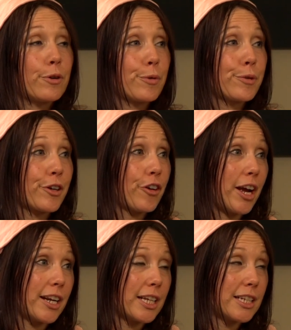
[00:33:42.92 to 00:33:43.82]

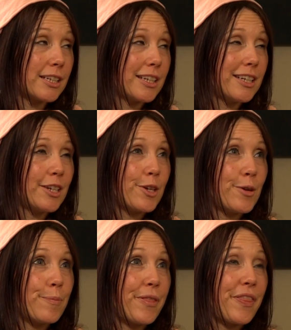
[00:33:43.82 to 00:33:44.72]
regret it,
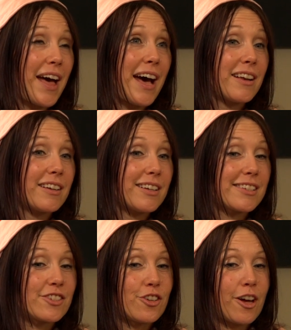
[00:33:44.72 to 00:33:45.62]
but that
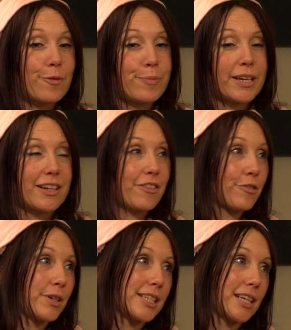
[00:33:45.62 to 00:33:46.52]
is not a big enough
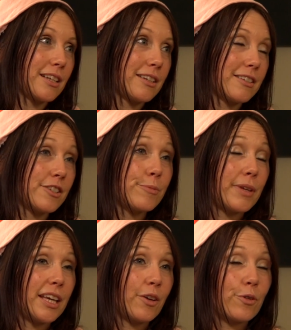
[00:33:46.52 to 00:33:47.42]
reason to
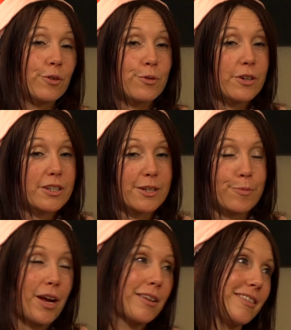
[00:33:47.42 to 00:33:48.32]
me or to
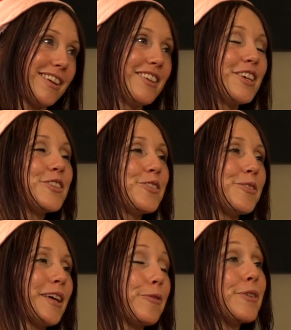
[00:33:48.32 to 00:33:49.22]
Brett to
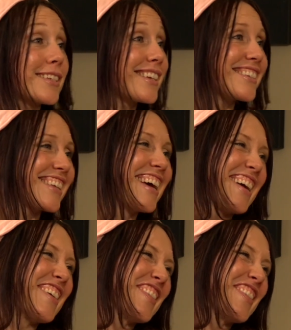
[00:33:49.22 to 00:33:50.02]
like risk his life.